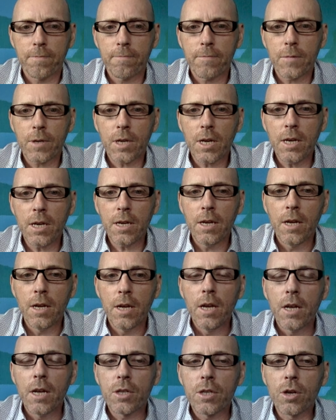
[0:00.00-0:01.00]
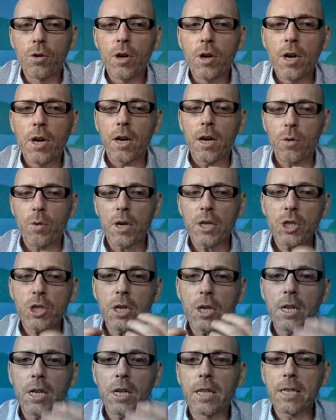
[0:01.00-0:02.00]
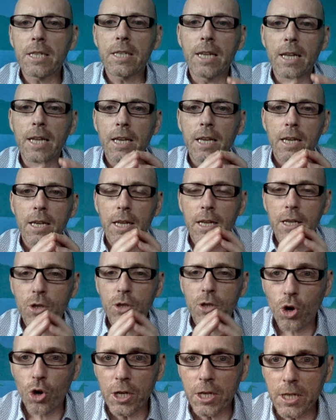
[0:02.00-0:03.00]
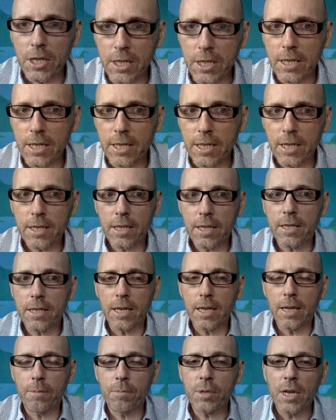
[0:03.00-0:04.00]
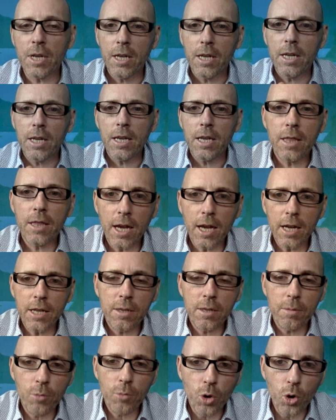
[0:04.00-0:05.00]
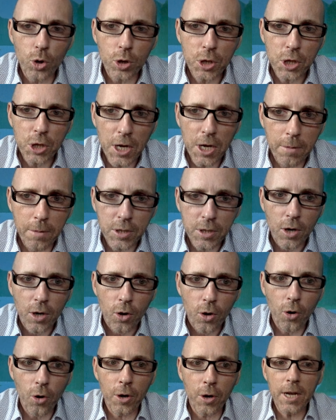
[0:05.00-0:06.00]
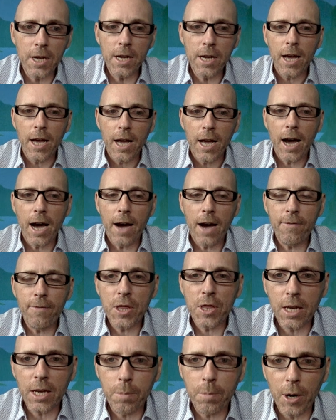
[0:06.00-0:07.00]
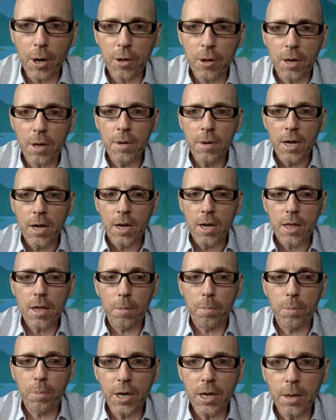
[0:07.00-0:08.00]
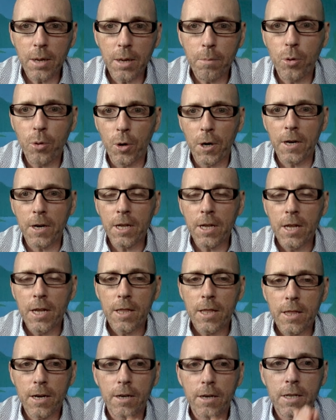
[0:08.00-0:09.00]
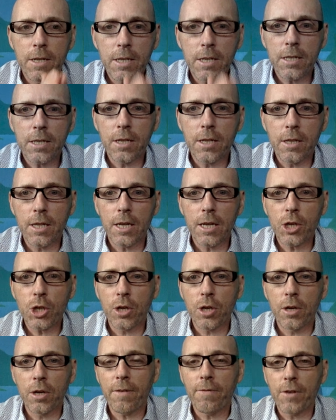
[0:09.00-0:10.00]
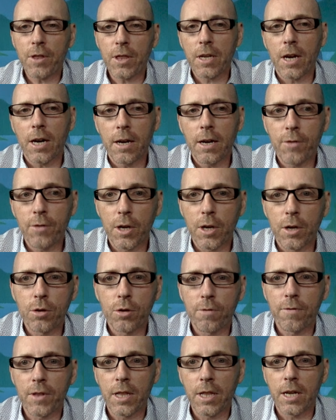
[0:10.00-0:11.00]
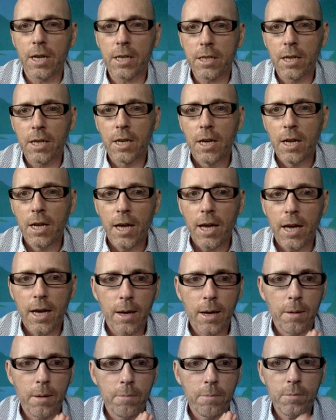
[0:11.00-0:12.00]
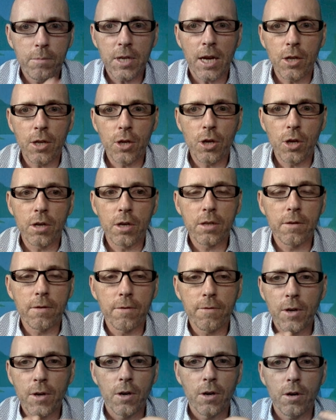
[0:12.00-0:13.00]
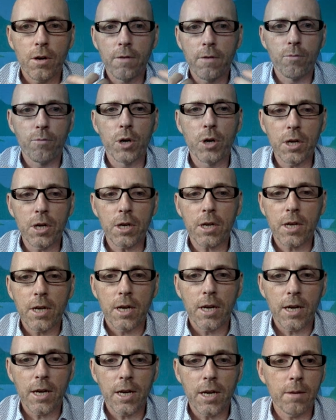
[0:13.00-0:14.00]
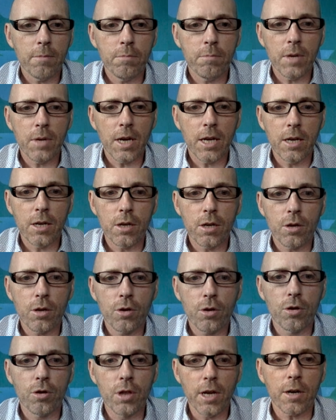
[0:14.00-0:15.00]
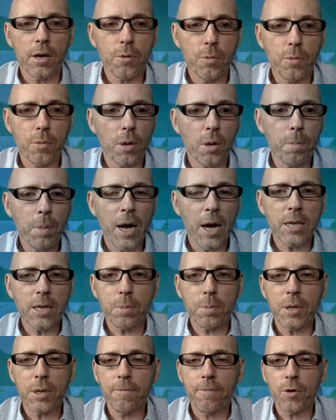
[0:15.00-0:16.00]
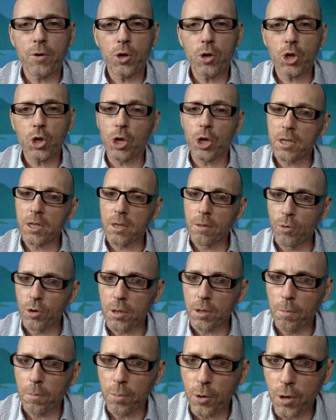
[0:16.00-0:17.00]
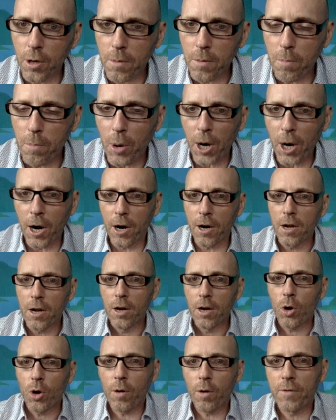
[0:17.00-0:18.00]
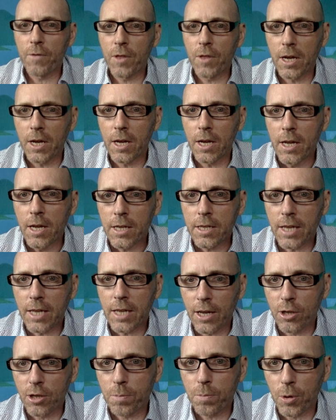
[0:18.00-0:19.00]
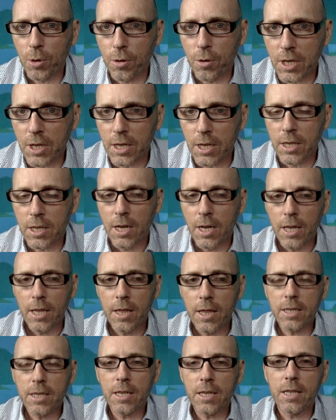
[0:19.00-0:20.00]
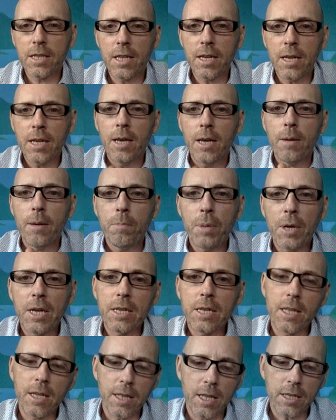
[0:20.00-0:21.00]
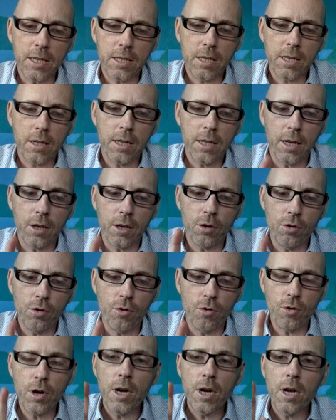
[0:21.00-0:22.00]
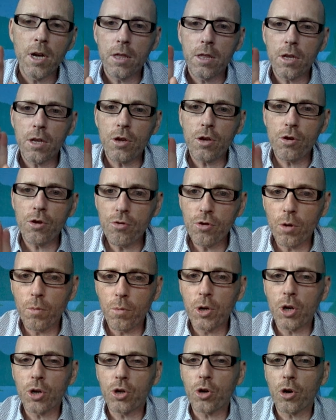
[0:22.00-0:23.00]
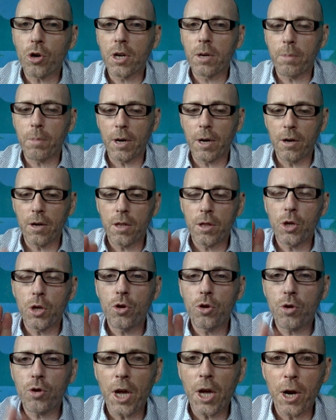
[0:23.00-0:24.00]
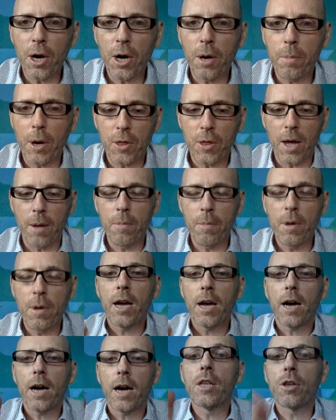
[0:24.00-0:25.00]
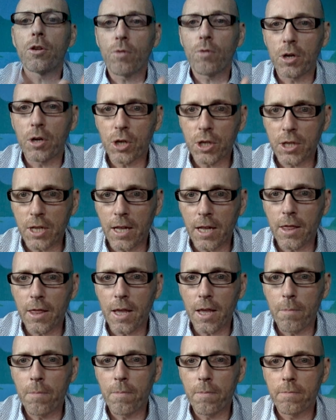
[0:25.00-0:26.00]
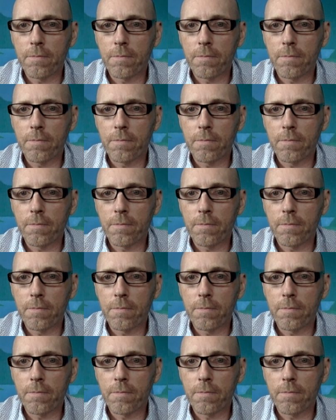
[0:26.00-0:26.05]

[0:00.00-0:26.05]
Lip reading: Okay? So questioning and listening is not as easy as it seems. That's some core tips on it. Have a think about them. They're pretty important. They're a distillation of everything I've learned over the last 10 years of work. And good luck with your past, present, future. It's the most important part of the sales process. This is the piece that lets the client know that you know what you're talking about, that you care about them, and that you understand them.